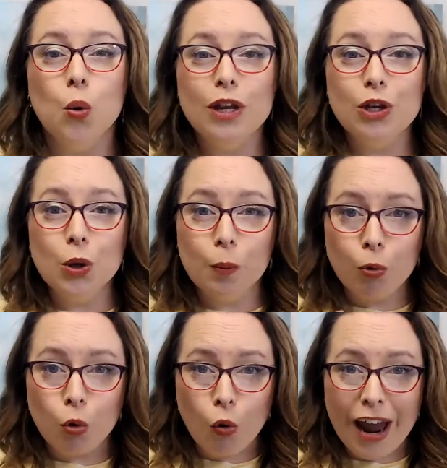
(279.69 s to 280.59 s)
When you're
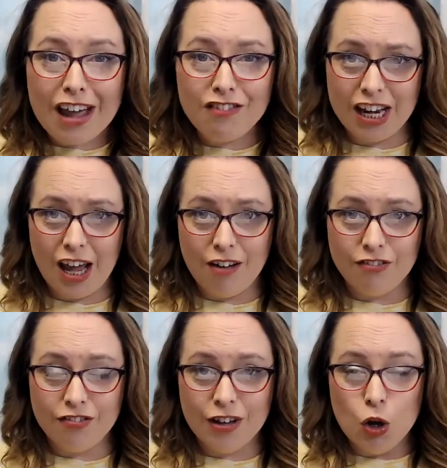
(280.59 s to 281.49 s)
brave
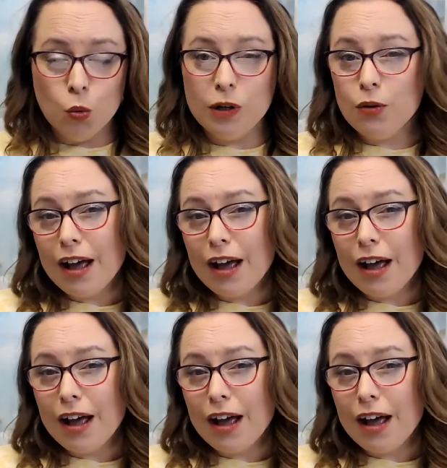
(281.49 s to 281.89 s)
enough, when you